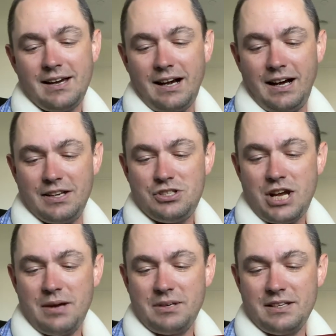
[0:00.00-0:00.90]

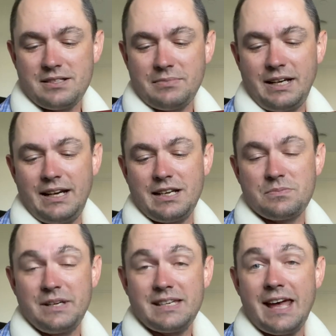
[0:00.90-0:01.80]
JM Custom Kydex
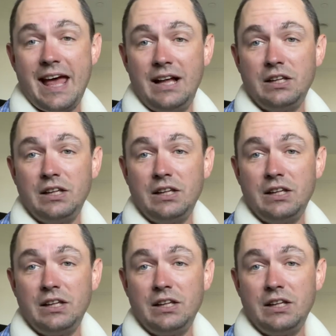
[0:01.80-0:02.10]
makes a hell